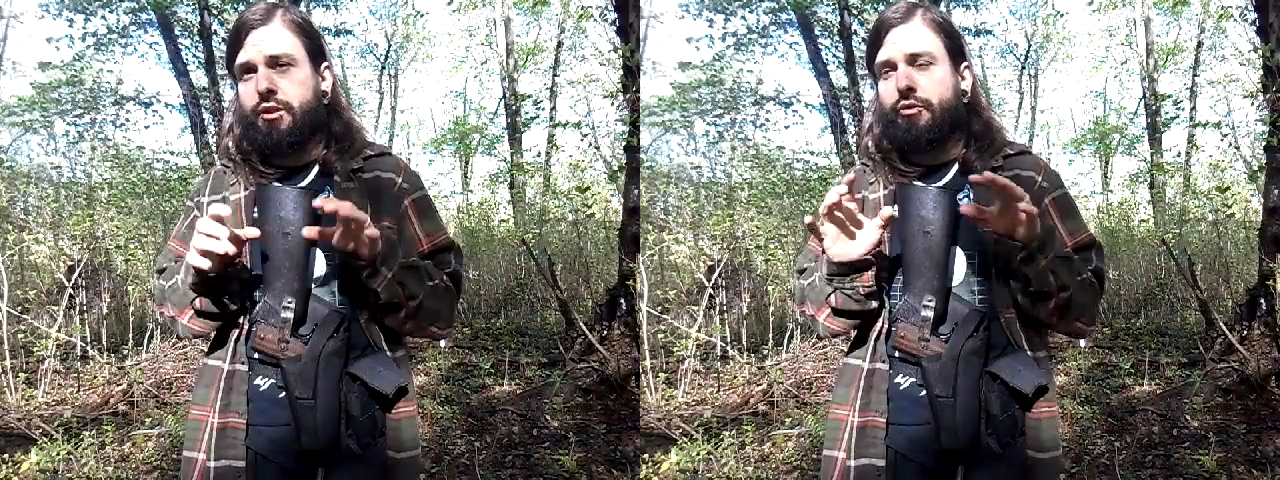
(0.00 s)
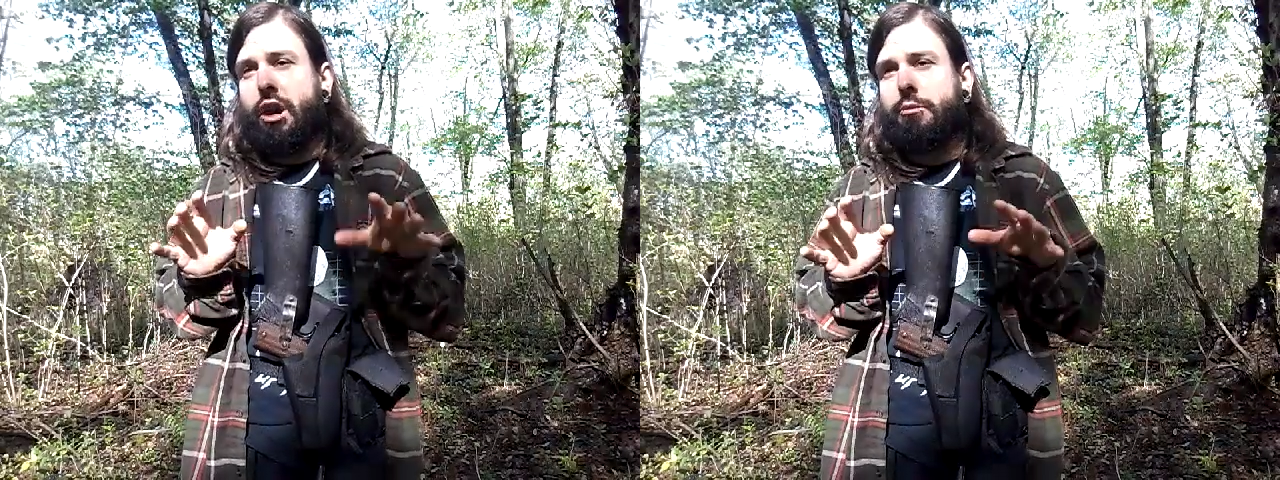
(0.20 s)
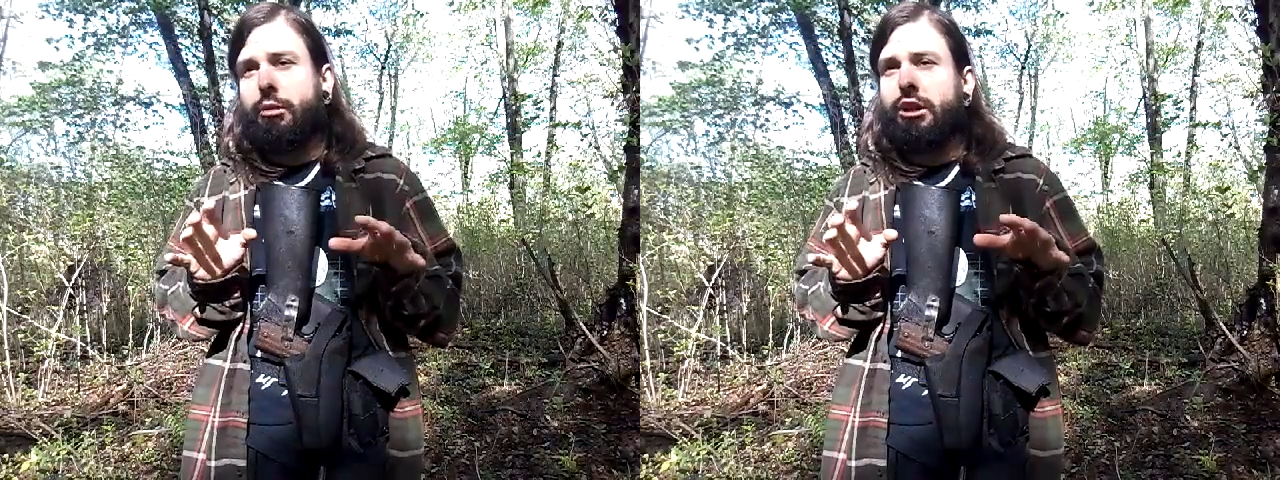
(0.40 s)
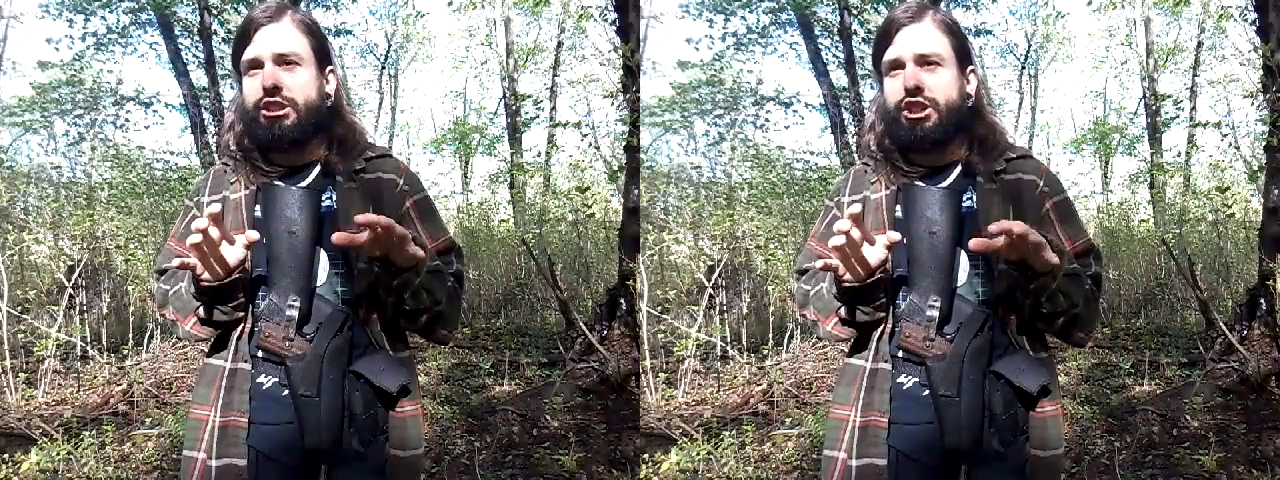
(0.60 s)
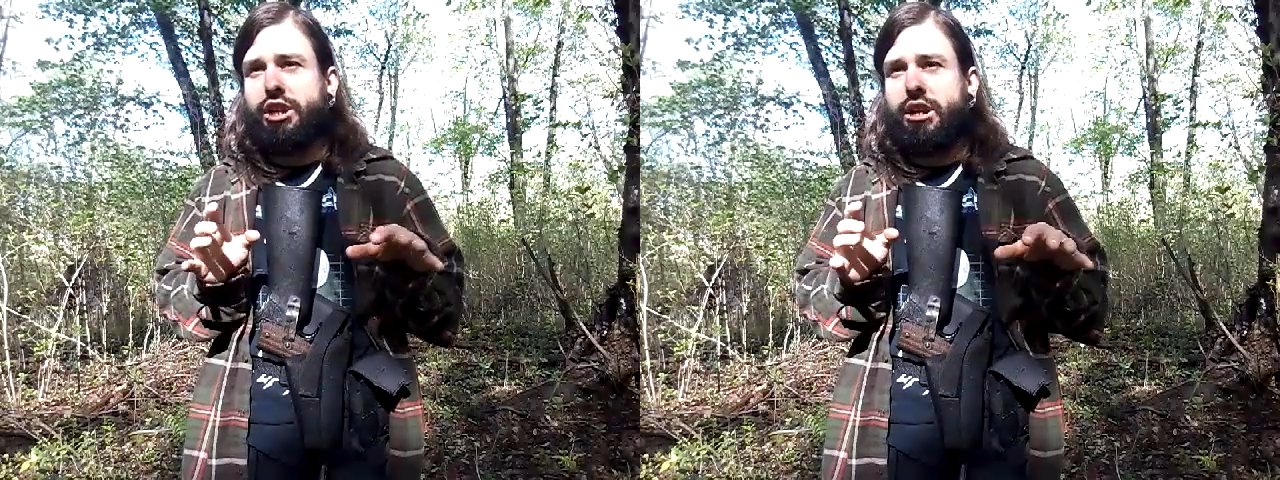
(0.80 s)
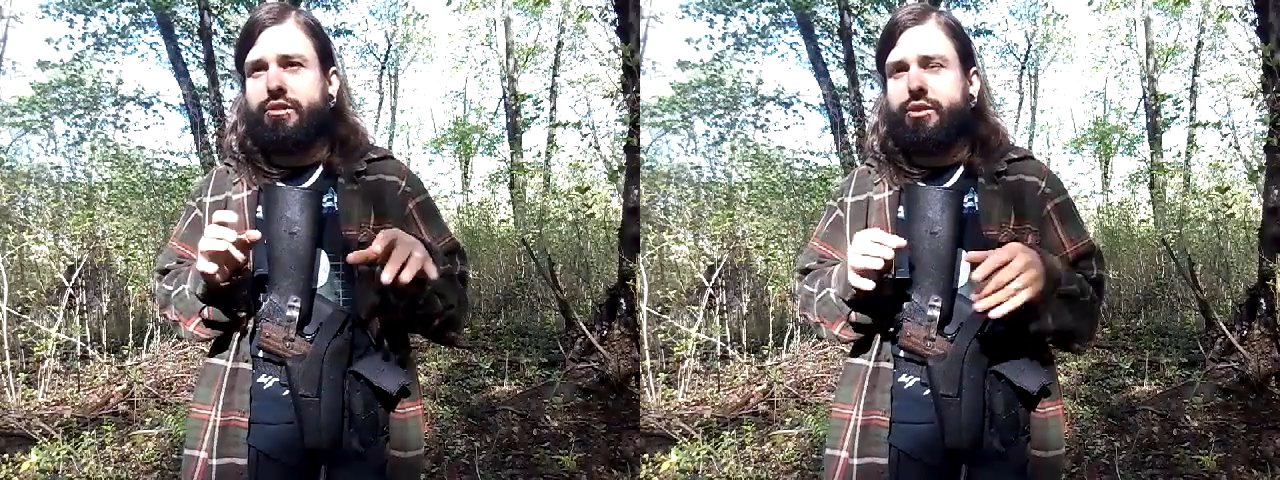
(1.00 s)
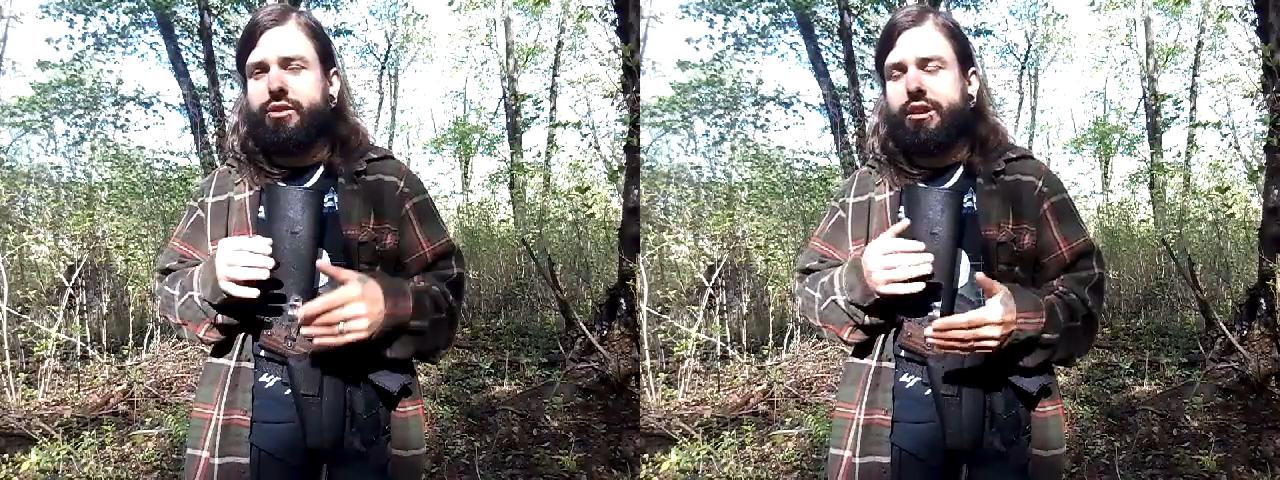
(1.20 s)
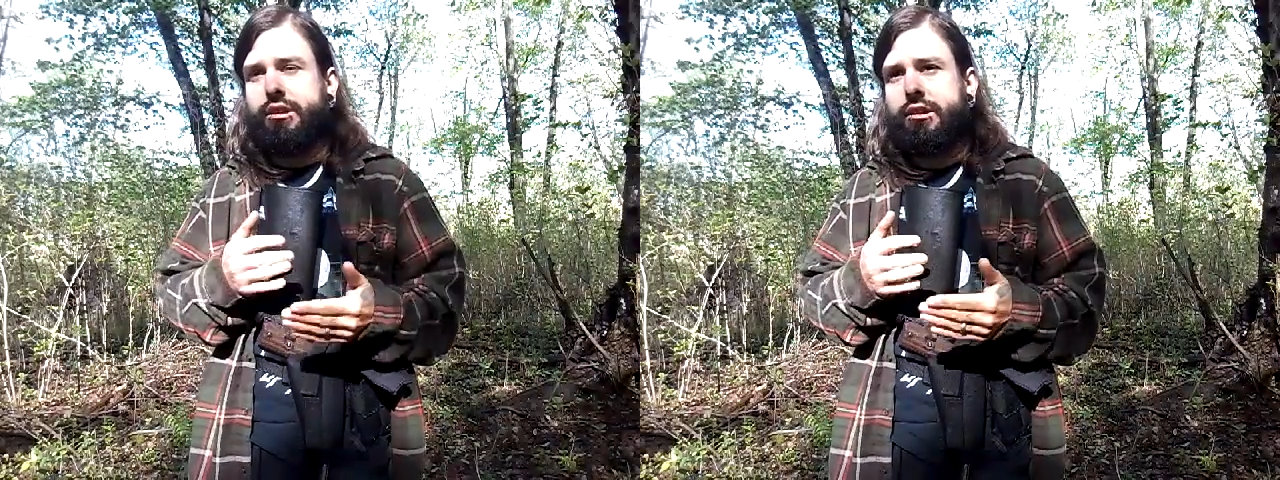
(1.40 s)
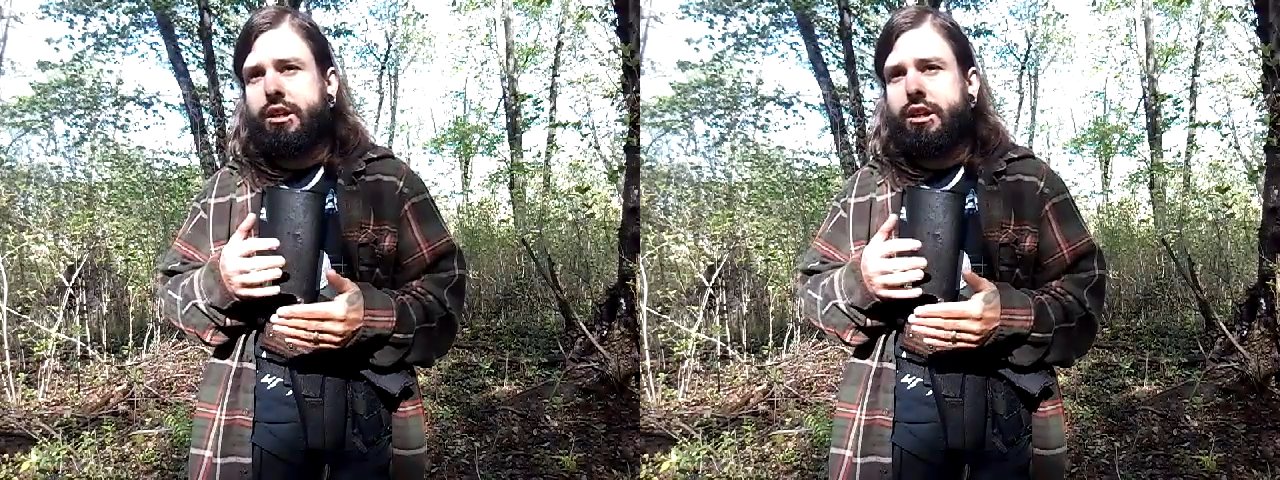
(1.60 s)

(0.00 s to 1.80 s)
the vibration and everything,